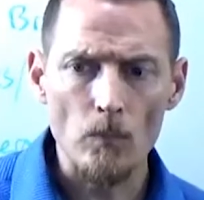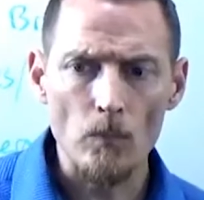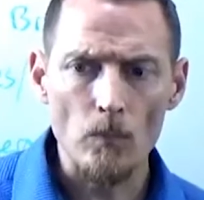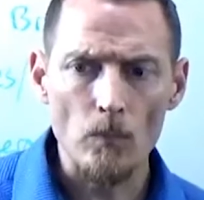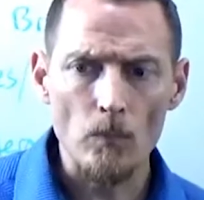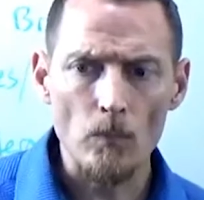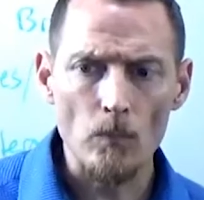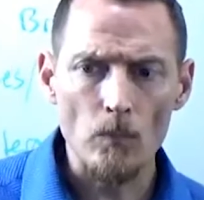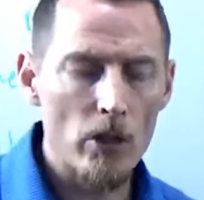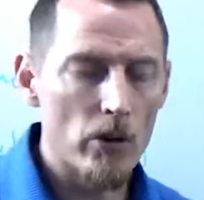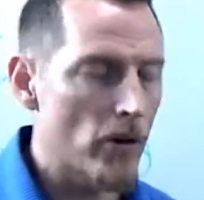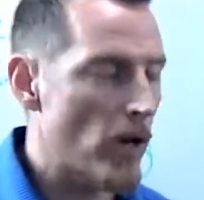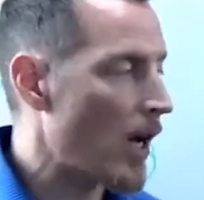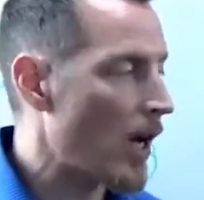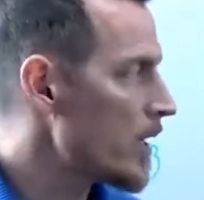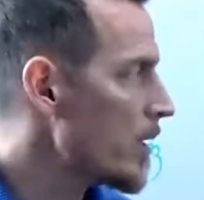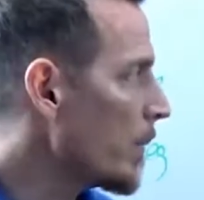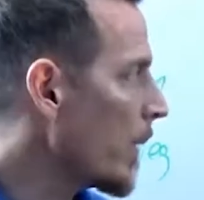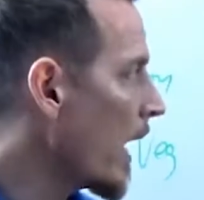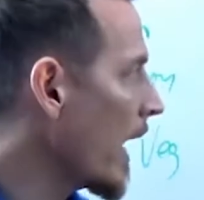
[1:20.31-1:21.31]
whether or not
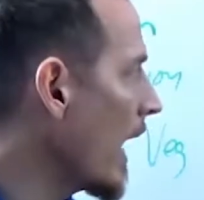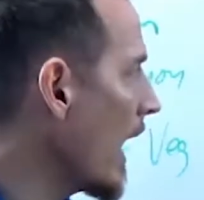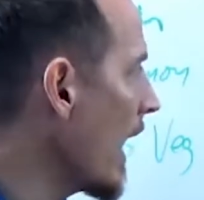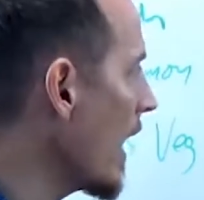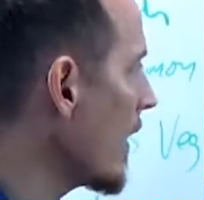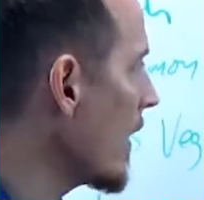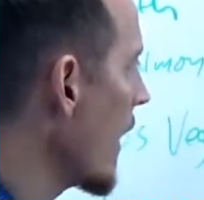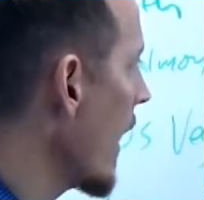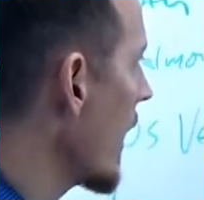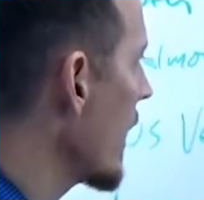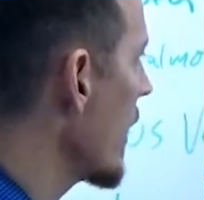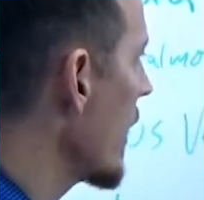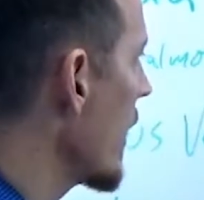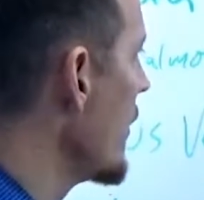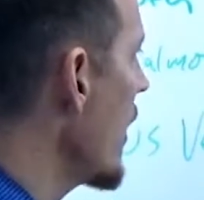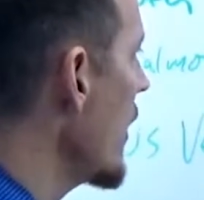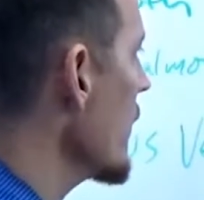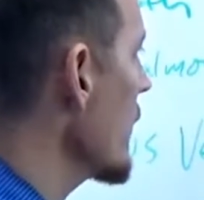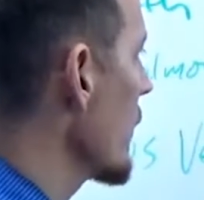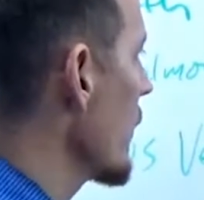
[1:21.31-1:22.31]
you might have that.
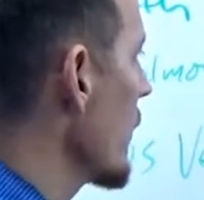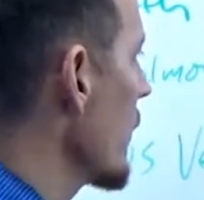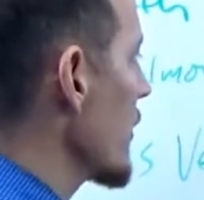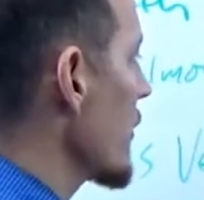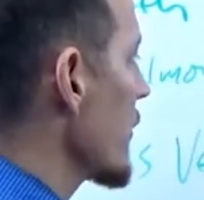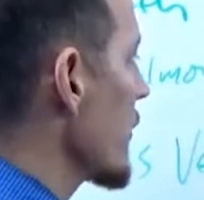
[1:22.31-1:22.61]
Another one is